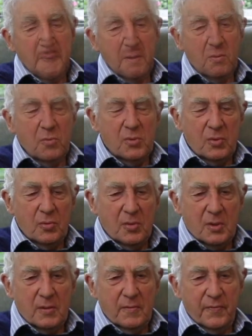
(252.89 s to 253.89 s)
There were all
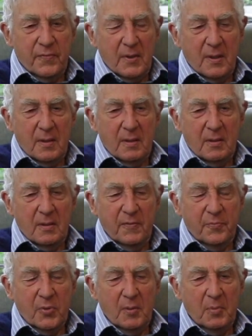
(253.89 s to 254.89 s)
sorts of, uh, of
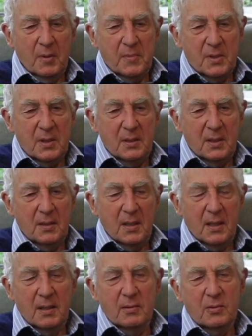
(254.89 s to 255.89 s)
problems, and in
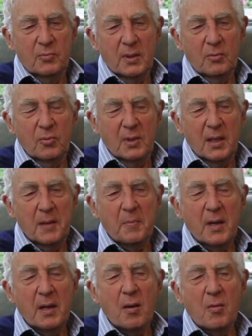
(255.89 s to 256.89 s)
the end we all came
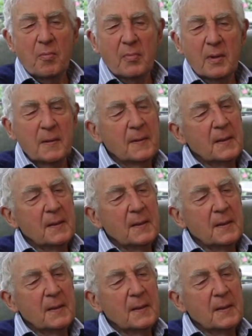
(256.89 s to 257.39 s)
home.